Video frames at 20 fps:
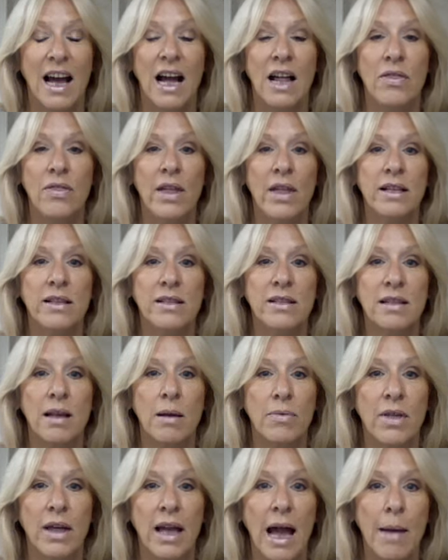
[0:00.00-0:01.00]
and then
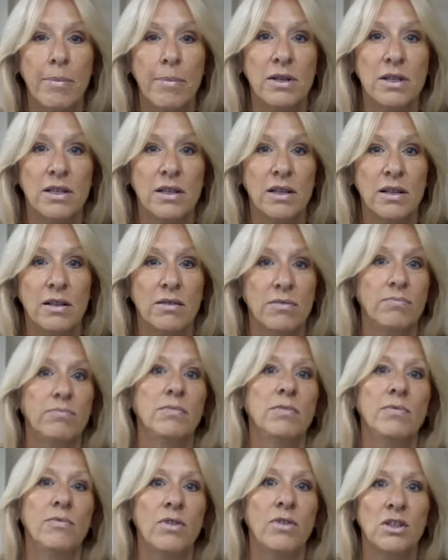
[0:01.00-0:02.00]
something happens that,
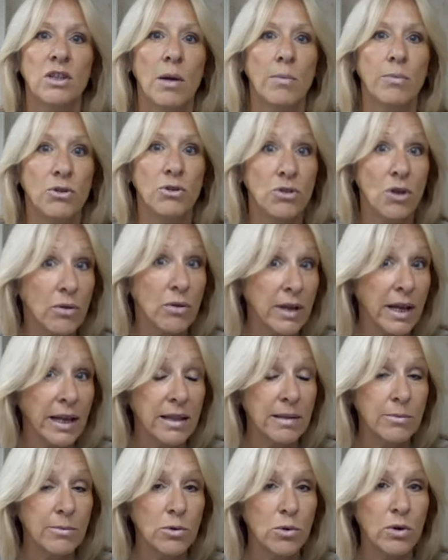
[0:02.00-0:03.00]
for example, you don't get
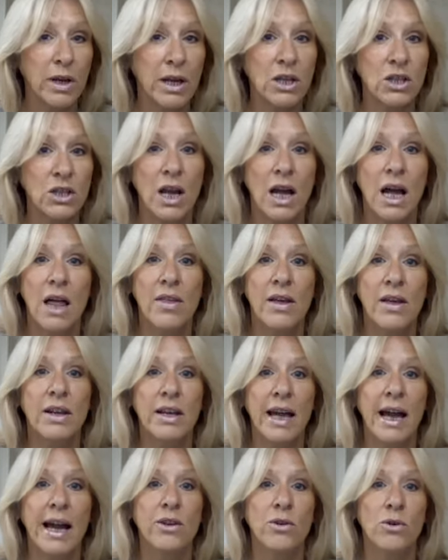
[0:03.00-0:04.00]
the mortgage, then
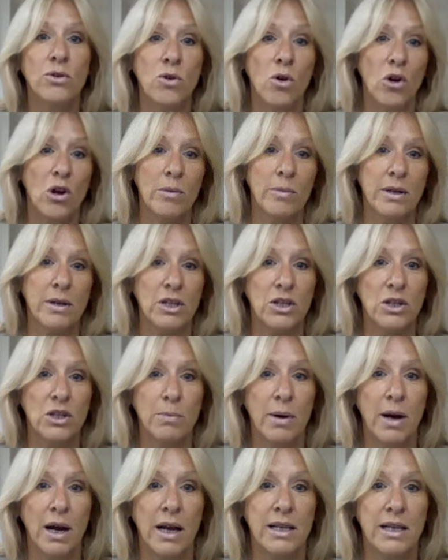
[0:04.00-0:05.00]
again you're not committed to
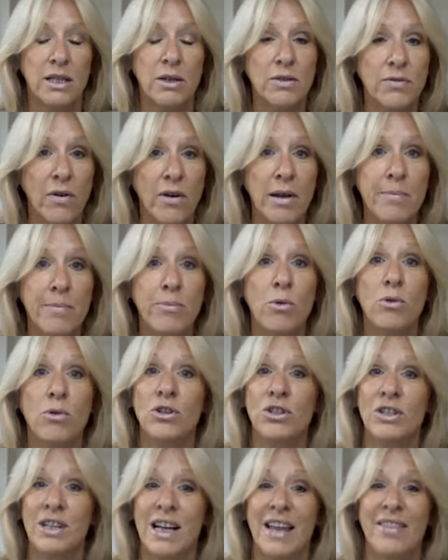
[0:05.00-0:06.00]
buy. So it's very
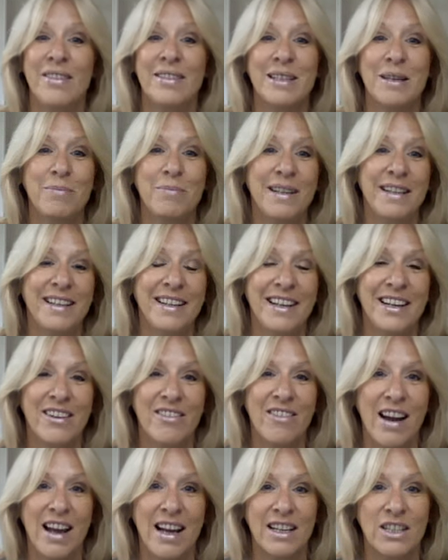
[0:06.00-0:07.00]
important to get this completely
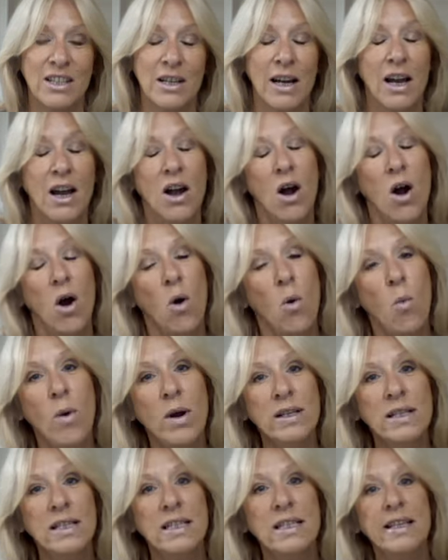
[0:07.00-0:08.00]
correct.
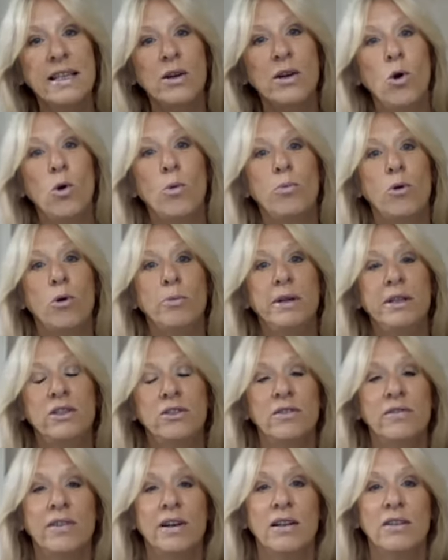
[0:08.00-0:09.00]
Once the compromis
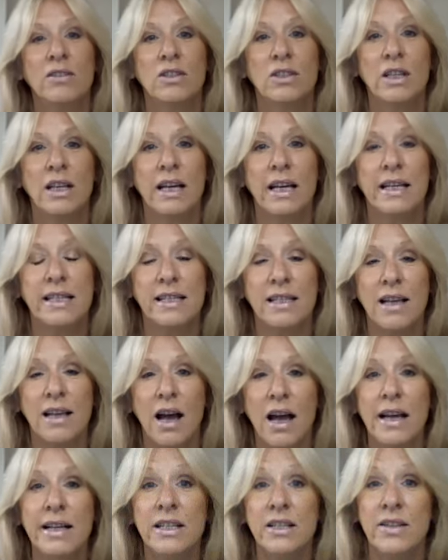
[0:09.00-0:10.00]
de vente is
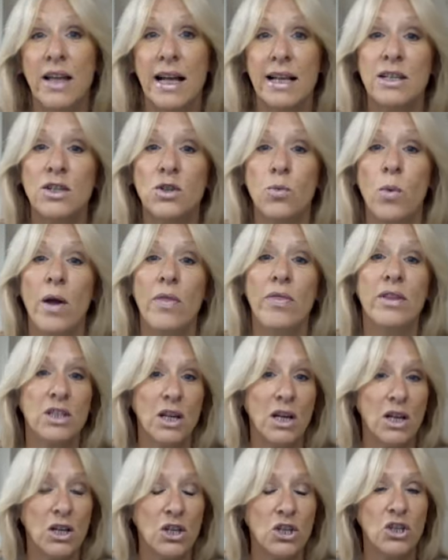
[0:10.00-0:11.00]
signed, that's when the
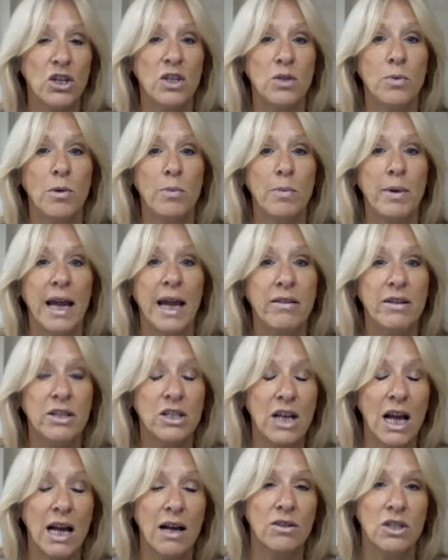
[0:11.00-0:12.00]
searches will be carried
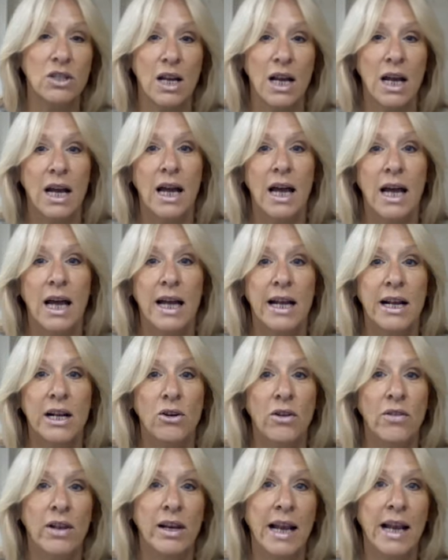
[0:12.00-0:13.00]
out,
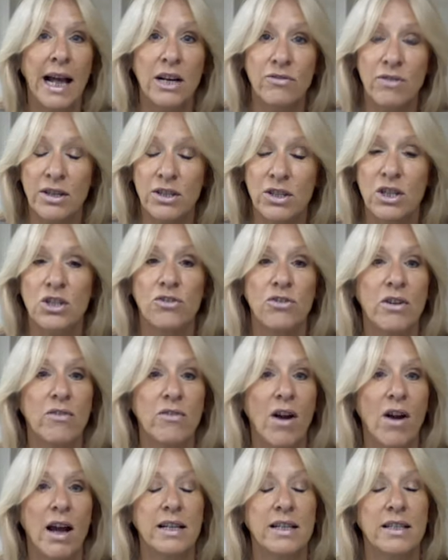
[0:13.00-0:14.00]
including the land registry
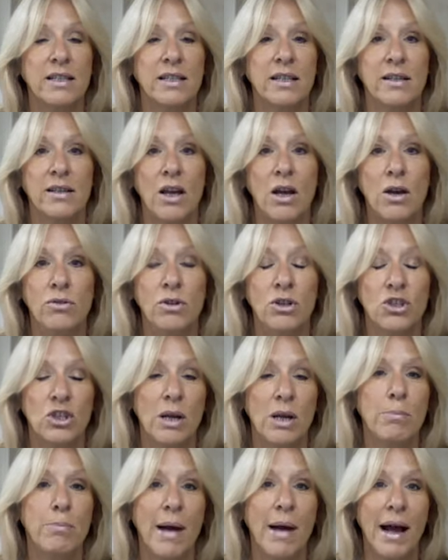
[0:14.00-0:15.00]
rights and
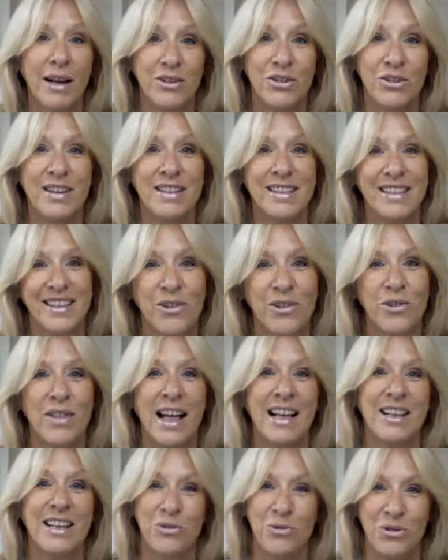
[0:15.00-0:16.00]
ownership boundaries all
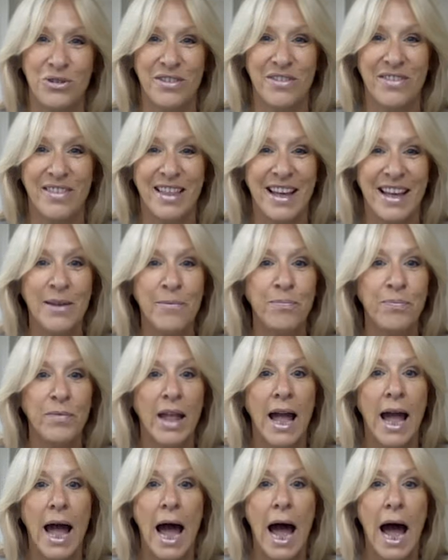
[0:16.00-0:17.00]
that sort of thing.
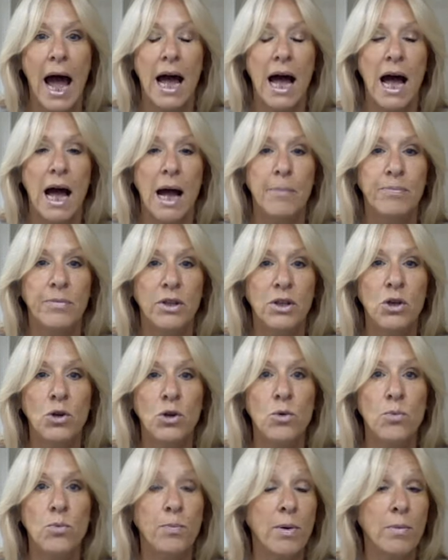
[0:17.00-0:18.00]
You
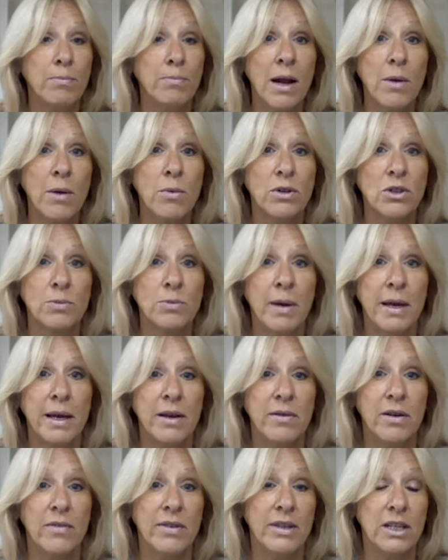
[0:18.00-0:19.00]
might want to pay
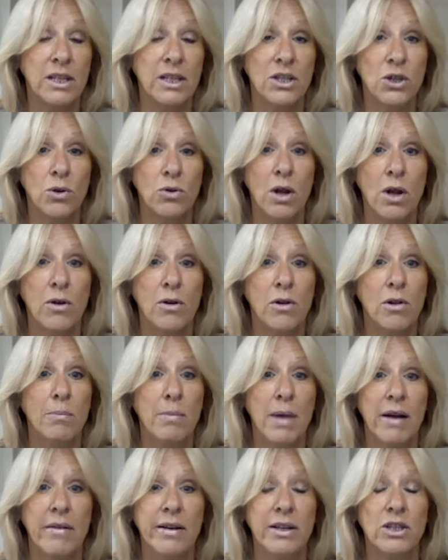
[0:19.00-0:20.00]
a visit to your local
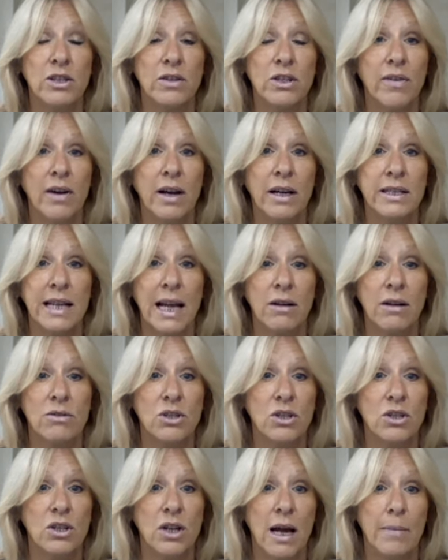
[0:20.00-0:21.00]
mairie to find out
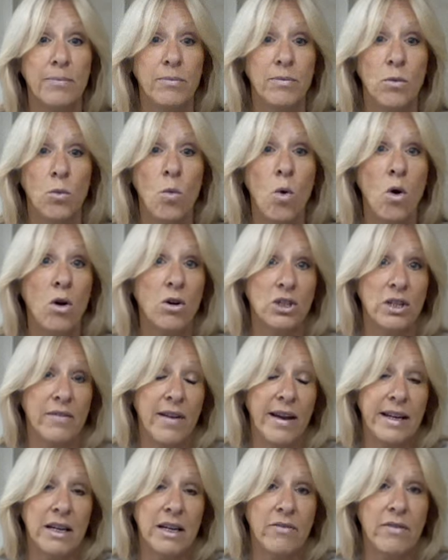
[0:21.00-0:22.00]
what, if
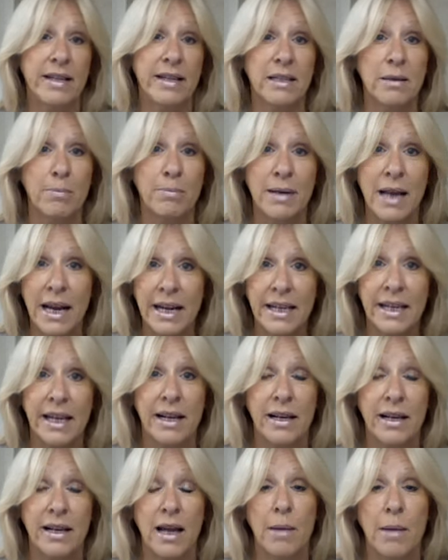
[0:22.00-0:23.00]
any, recent planning
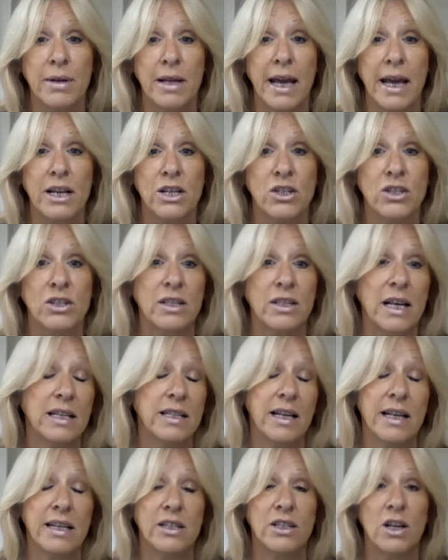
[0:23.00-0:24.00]
applications
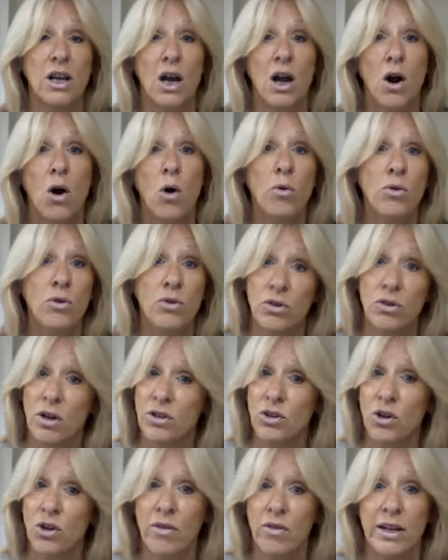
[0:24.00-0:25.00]
exist, or you can
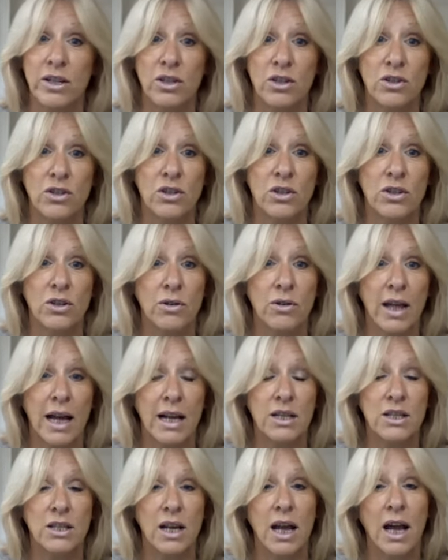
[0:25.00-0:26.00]
ask your agent to do that.